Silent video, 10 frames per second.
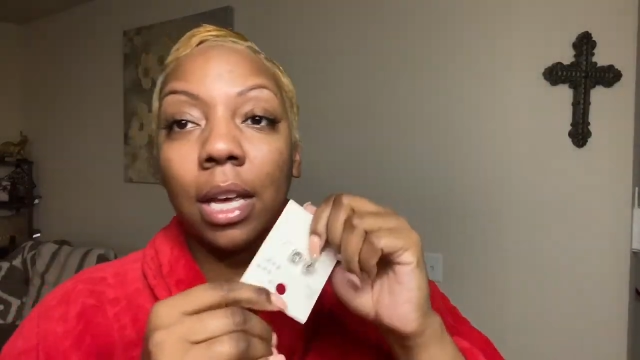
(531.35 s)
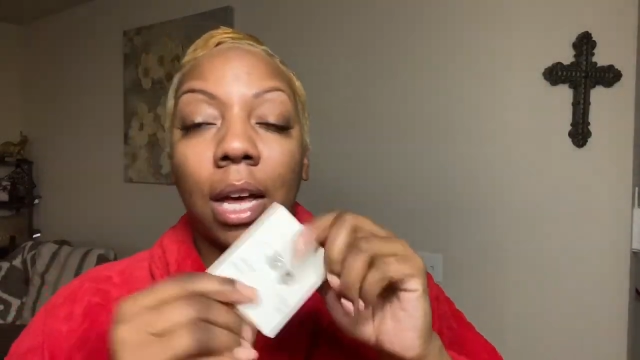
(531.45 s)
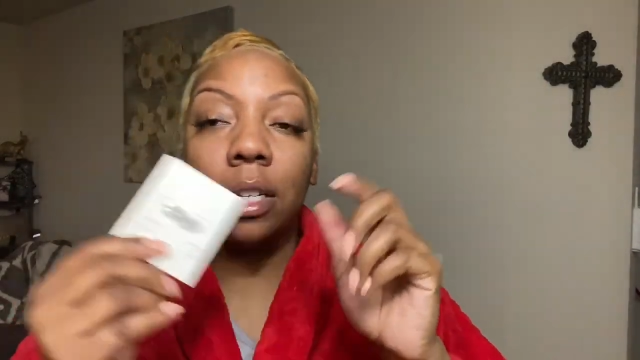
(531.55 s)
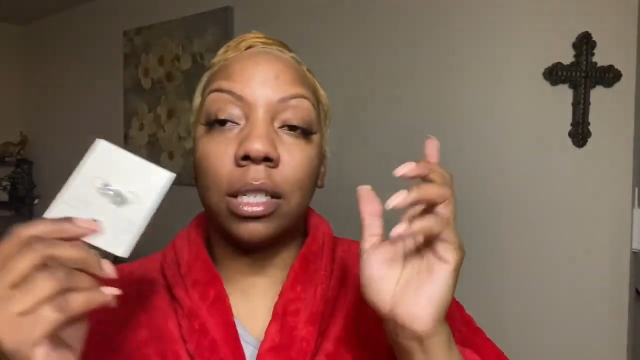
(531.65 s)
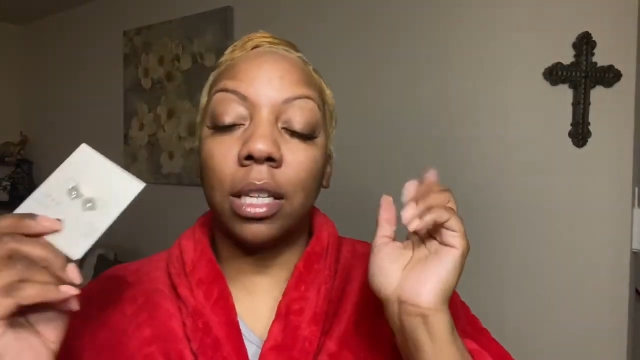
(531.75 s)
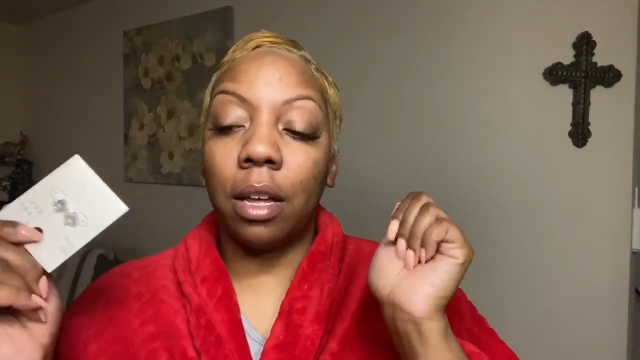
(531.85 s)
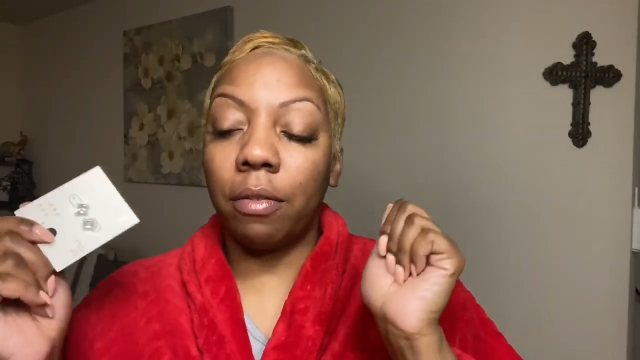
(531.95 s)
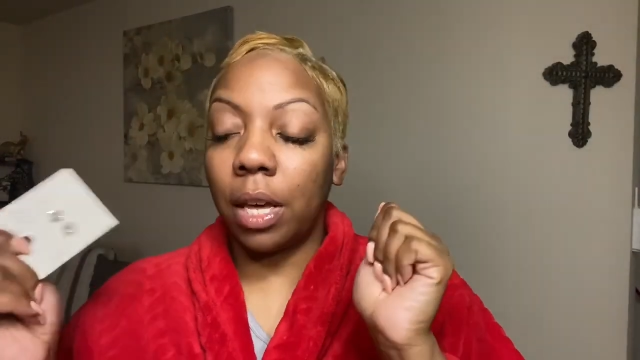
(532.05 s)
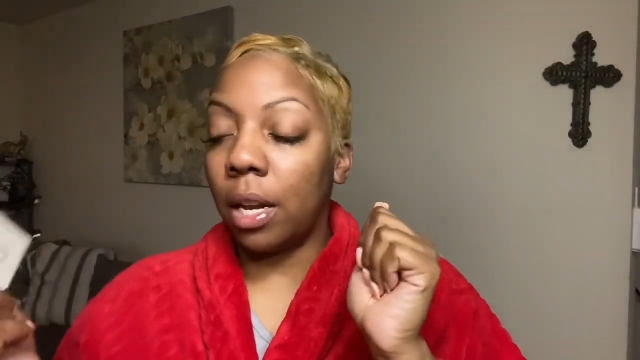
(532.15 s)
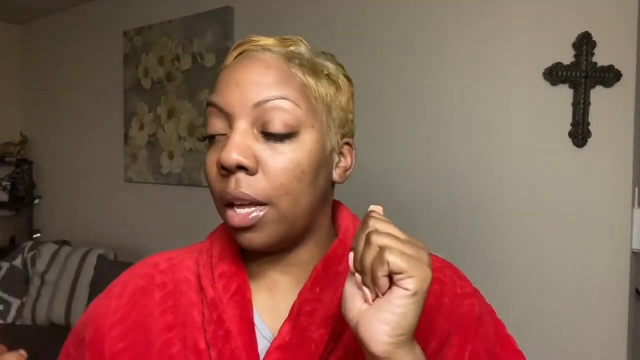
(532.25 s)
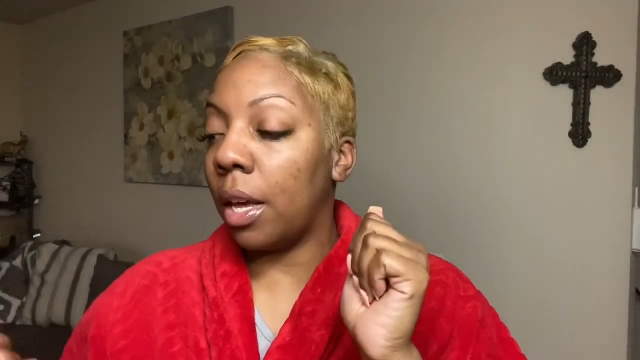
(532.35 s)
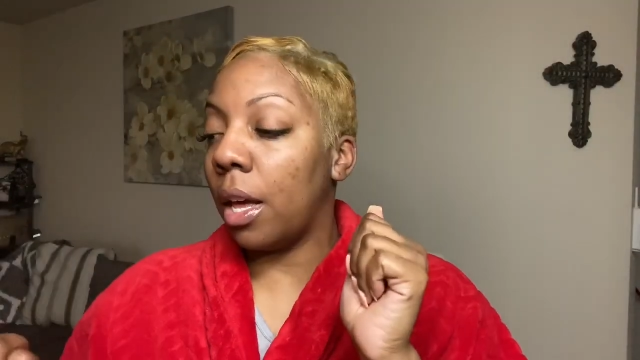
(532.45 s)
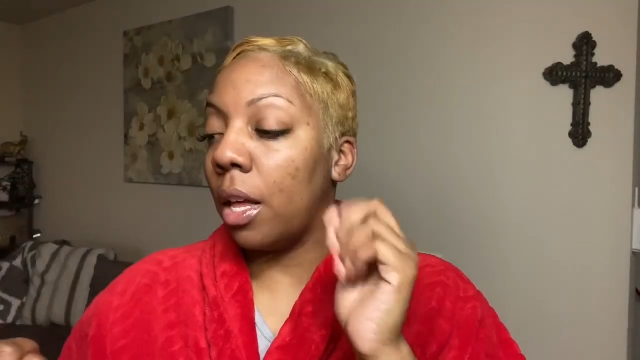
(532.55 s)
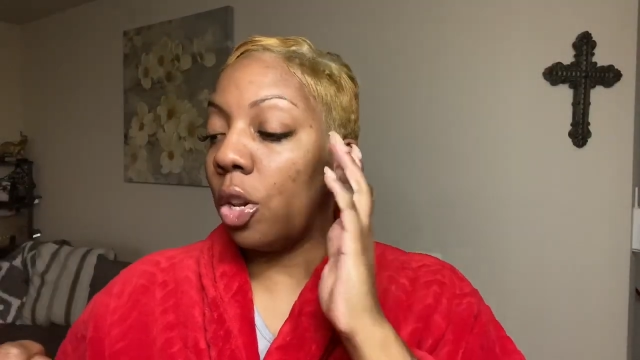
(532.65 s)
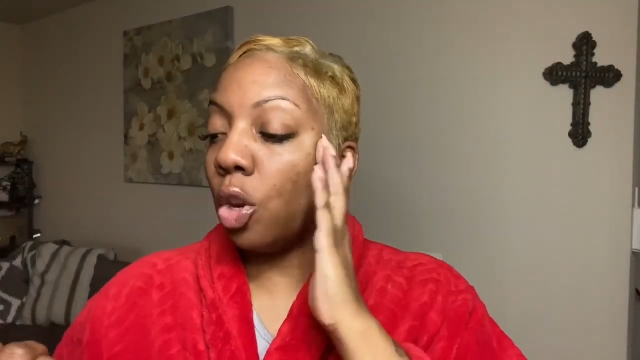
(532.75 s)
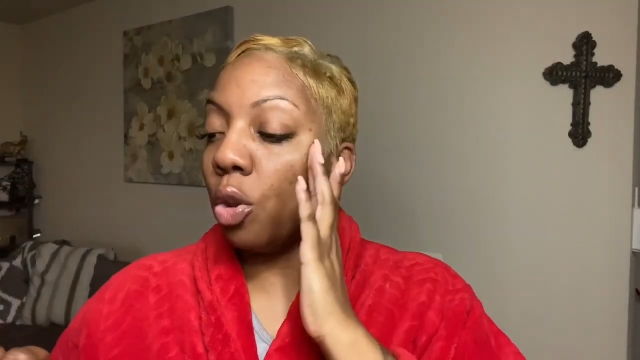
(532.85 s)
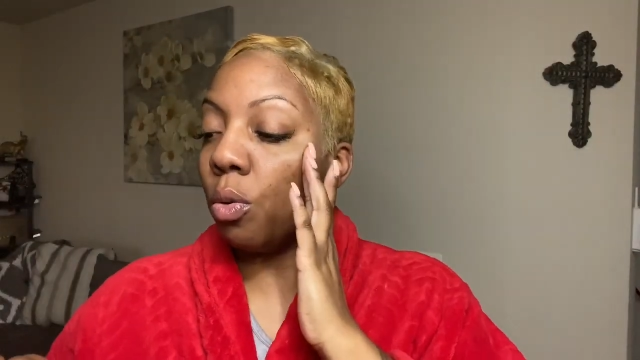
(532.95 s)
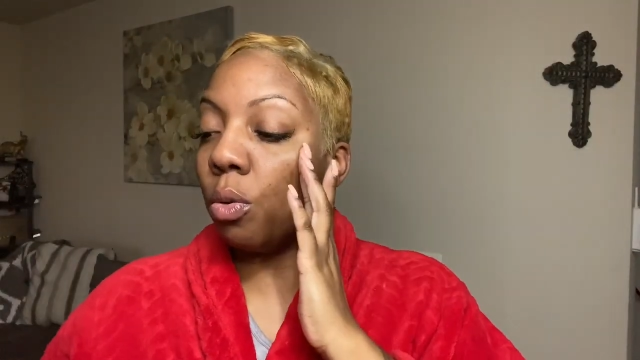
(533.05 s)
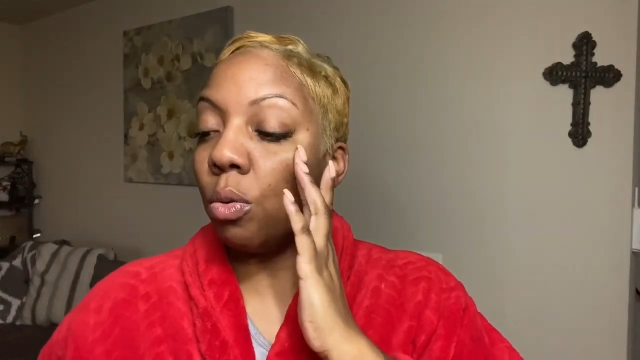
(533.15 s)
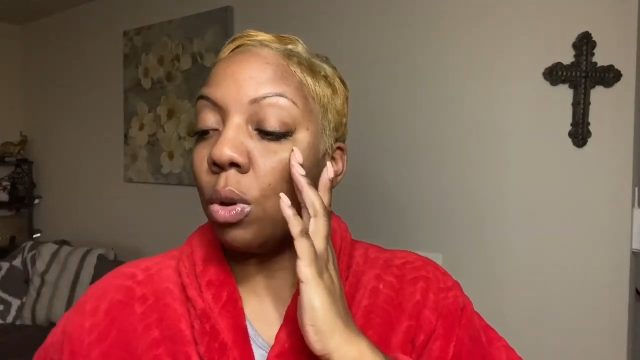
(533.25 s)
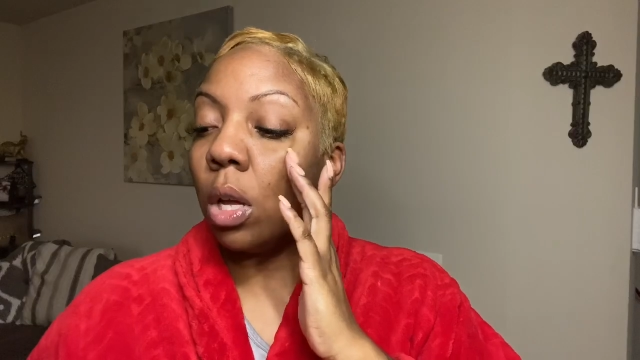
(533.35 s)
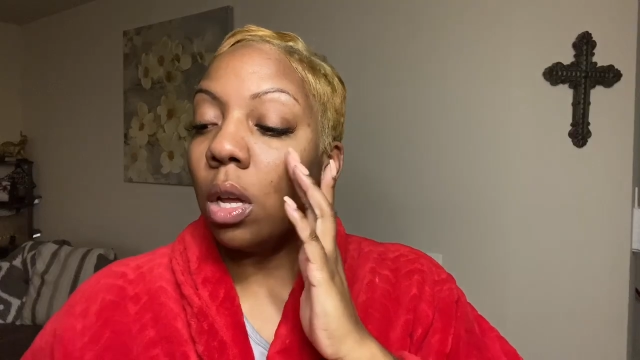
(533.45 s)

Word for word: I just love getting new